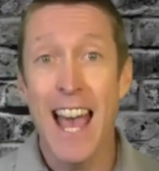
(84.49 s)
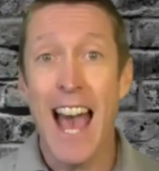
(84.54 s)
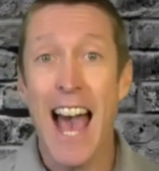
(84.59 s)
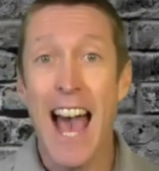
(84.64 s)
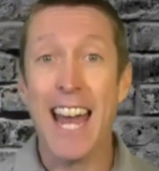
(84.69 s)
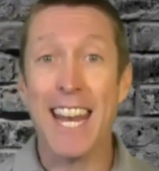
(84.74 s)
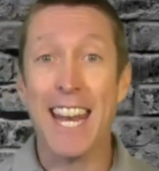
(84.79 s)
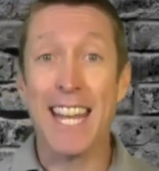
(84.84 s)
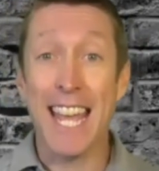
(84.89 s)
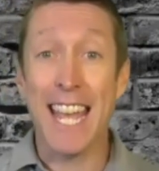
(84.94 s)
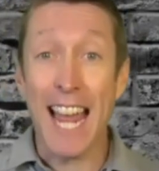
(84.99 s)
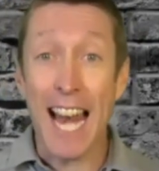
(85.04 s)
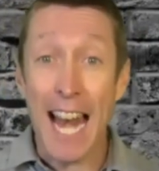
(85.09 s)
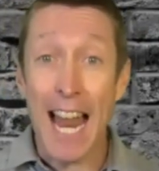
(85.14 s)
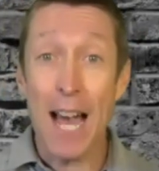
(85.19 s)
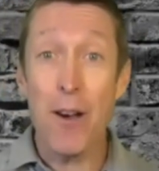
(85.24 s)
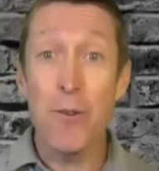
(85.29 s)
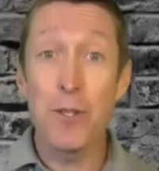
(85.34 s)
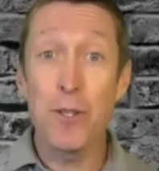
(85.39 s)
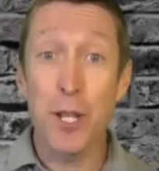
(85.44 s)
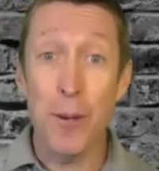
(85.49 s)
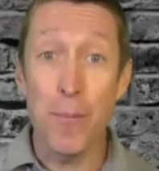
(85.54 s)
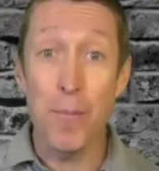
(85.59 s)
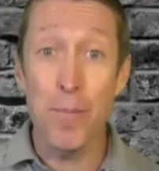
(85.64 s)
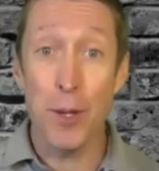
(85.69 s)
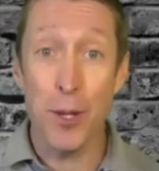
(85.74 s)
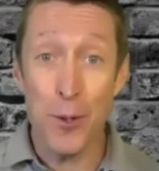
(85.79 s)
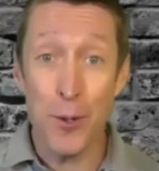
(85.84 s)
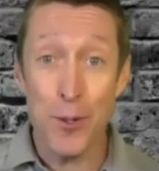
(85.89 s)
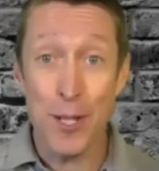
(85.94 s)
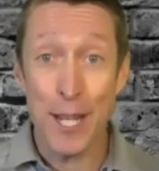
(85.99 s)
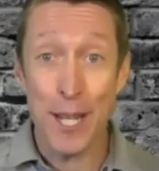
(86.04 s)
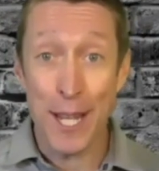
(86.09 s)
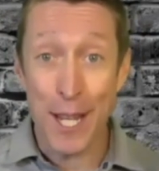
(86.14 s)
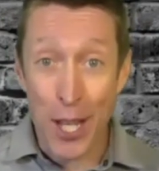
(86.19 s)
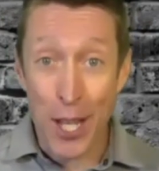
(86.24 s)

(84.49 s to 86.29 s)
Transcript: at a cloud computing